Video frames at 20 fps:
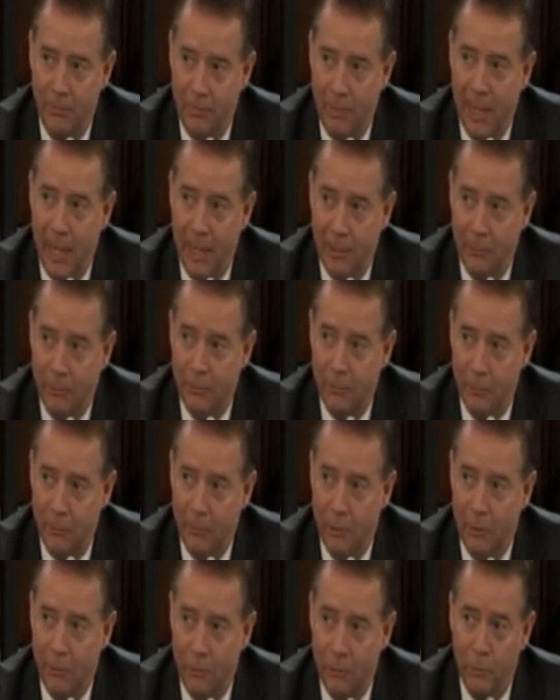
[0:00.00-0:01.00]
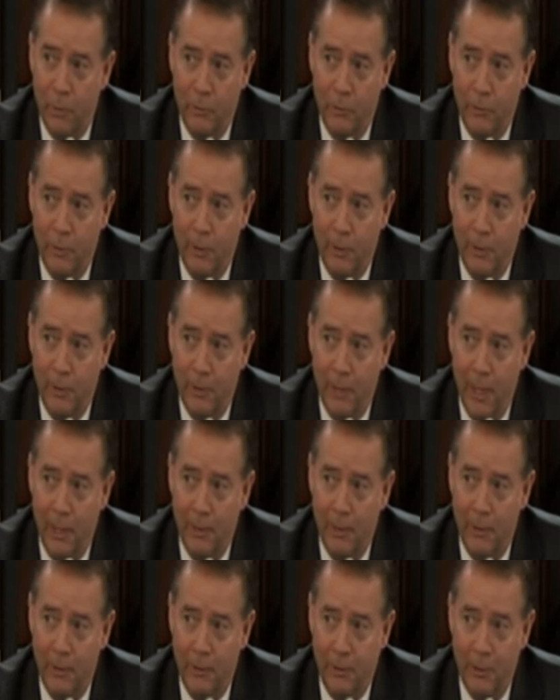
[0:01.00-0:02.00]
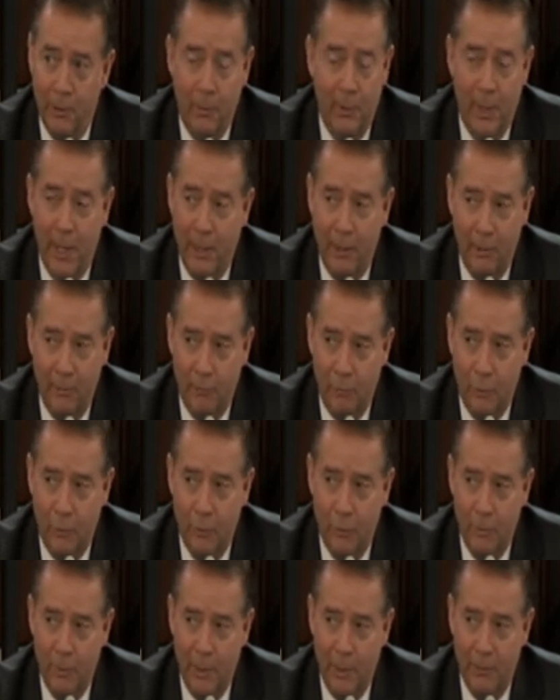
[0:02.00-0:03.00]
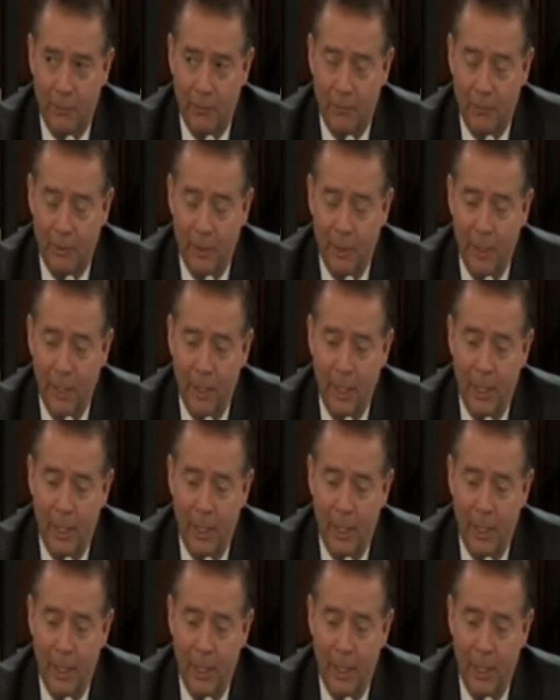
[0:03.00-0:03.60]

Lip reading: guidance for folks of what's legal and not legal to do. We're not an enforcement agency.